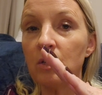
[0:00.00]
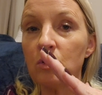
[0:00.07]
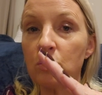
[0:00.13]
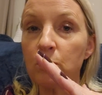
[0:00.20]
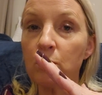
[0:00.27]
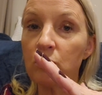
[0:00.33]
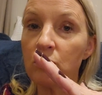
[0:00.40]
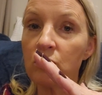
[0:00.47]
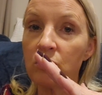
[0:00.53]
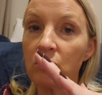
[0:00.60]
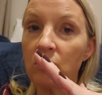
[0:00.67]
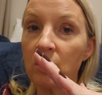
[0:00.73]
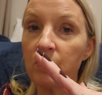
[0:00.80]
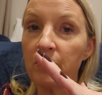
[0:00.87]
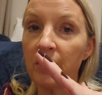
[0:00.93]
and you're supposed to
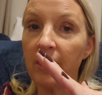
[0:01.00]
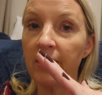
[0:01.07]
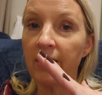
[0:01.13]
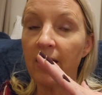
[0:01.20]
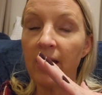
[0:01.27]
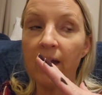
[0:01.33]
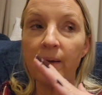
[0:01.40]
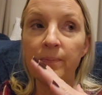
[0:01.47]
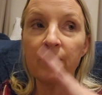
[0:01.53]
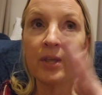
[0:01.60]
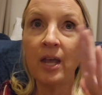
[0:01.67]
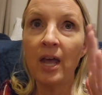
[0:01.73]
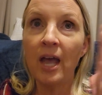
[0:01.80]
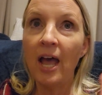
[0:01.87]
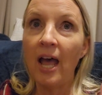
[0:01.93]
sleep like that.
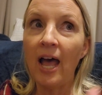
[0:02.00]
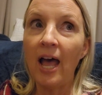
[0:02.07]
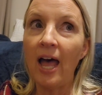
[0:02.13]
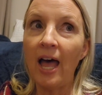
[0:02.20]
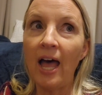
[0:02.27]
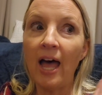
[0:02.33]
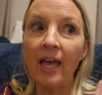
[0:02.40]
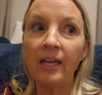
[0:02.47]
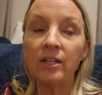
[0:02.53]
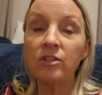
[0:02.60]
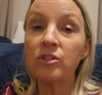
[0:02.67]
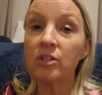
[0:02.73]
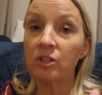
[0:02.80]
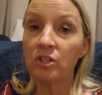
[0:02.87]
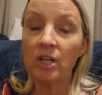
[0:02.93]
It
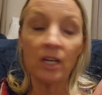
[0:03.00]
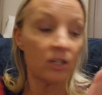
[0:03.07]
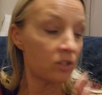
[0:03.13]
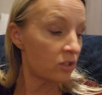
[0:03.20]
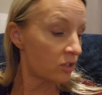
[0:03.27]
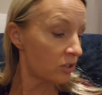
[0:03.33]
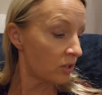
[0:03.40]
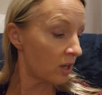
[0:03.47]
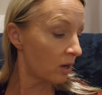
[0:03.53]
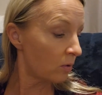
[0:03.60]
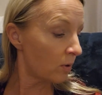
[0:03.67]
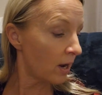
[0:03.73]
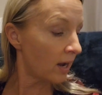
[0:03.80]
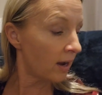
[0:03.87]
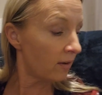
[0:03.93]
suggests, though,
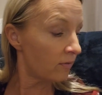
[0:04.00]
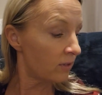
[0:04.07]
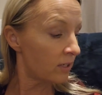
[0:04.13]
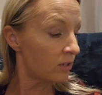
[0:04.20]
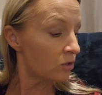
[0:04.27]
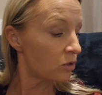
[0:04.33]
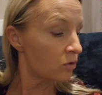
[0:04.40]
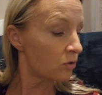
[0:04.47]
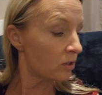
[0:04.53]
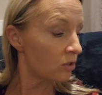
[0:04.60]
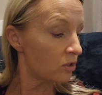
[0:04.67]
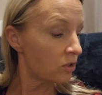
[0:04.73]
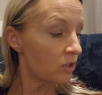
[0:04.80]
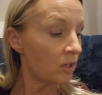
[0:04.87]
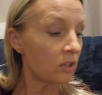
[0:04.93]
I have the
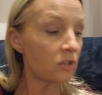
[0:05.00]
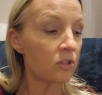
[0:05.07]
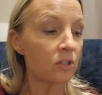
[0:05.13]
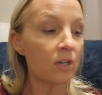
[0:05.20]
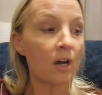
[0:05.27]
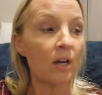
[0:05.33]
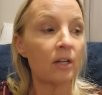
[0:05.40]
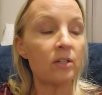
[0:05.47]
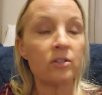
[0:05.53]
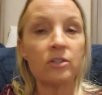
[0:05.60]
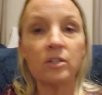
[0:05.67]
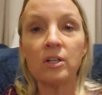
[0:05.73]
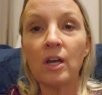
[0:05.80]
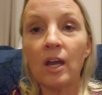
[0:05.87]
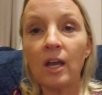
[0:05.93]
instructions here. I just got it
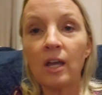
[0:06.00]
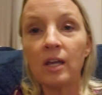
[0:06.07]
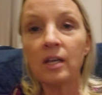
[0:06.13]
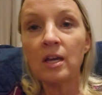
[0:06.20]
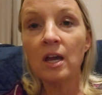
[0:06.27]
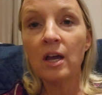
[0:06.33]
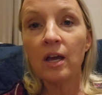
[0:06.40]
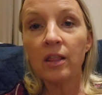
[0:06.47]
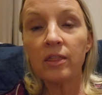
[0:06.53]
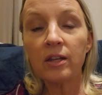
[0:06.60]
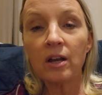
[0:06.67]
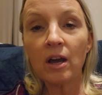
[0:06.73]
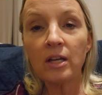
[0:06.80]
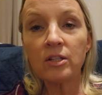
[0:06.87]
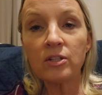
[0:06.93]
today, the
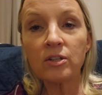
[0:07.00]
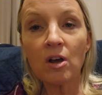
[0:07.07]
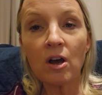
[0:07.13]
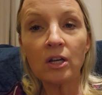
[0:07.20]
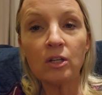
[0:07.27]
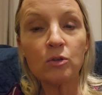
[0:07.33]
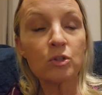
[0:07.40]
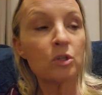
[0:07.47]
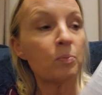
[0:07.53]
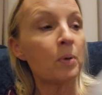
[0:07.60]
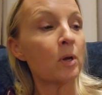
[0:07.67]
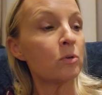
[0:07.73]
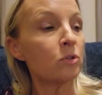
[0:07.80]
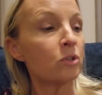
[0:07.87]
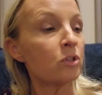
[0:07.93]
night sock. You're
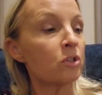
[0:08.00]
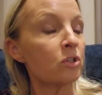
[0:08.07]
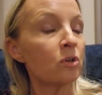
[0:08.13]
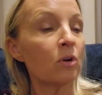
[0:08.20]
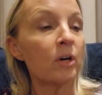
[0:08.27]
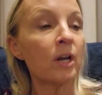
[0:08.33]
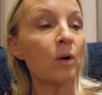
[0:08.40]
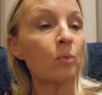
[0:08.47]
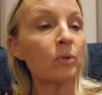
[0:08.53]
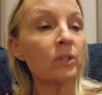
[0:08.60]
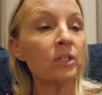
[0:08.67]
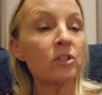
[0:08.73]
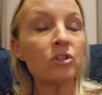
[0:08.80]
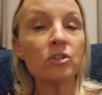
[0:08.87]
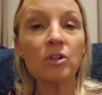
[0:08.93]
supposed to start out
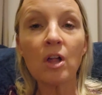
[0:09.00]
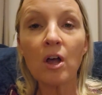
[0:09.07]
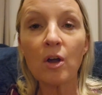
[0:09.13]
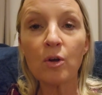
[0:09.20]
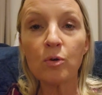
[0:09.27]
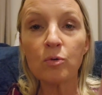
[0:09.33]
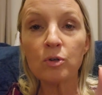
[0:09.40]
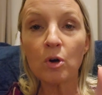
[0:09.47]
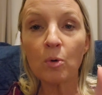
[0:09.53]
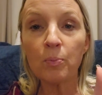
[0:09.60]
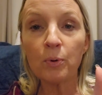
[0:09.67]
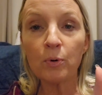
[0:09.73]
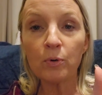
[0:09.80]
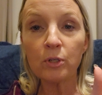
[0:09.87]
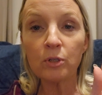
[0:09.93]
really slow. Don't
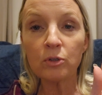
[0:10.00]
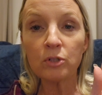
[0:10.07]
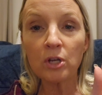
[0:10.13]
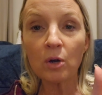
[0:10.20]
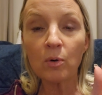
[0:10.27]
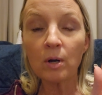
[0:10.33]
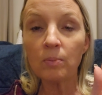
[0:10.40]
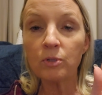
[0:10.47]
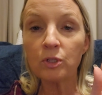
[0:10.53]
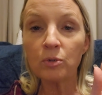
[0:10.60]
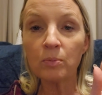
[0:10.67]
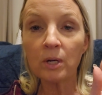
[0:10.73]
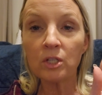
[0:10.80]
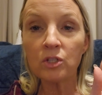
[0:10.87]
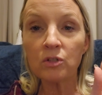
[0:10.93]
pull your toe up too
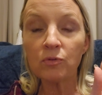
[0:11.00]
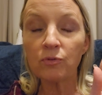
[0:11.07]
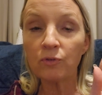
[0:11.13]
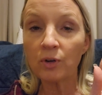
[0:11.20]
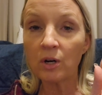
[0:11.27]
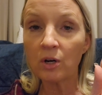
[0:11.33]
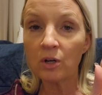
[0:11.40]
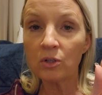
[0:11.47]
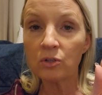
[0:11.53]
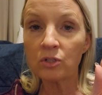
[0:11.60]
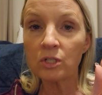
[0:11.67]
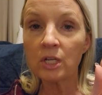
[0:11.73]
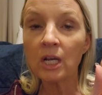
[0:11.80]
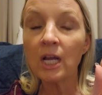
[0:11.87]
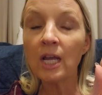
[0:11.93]
much at first